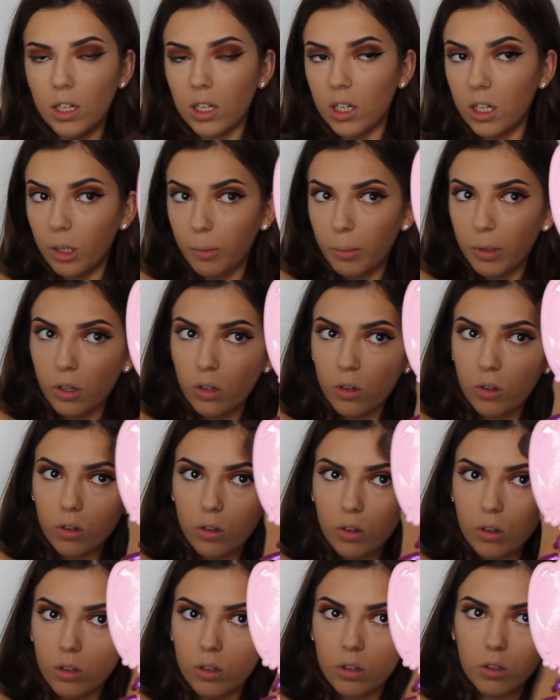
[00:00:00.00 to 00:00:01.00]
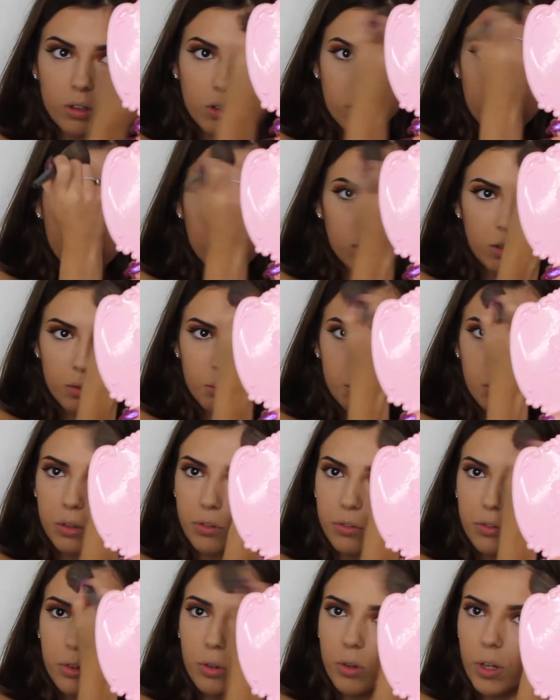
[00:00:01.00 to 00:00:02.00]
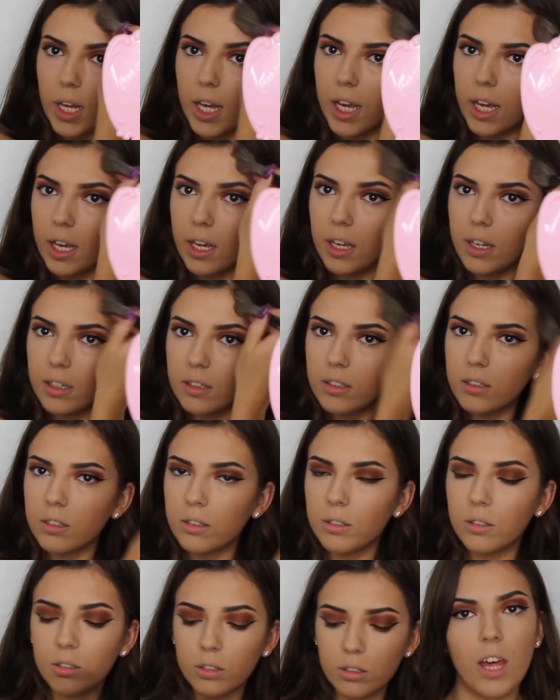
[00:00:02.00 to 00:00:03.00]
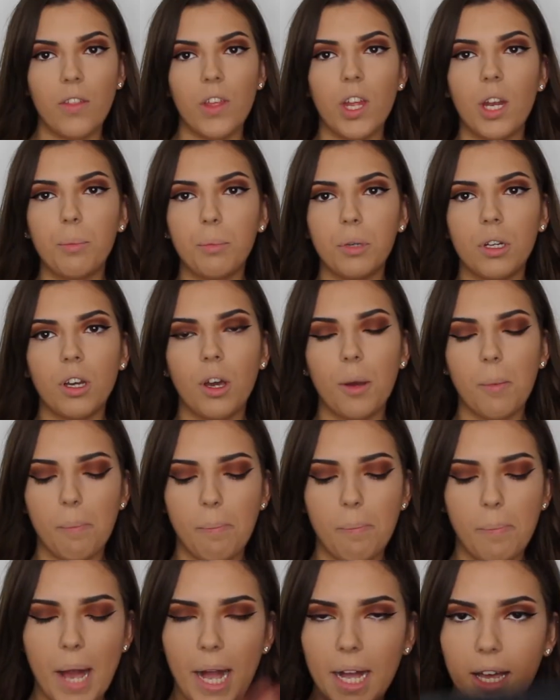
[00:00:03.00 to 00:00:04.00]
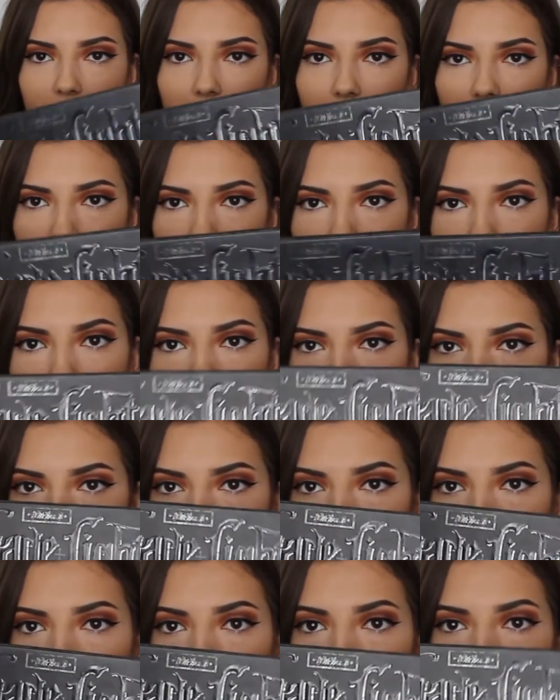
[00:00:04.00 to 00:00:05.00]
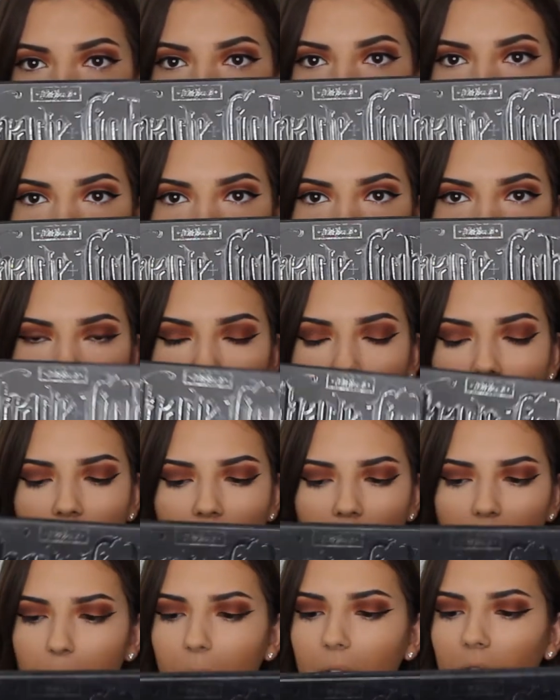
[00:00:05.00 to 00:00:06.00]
a little bit on my forehead. Then I'm going to go back in with the Kat Von D Shading Light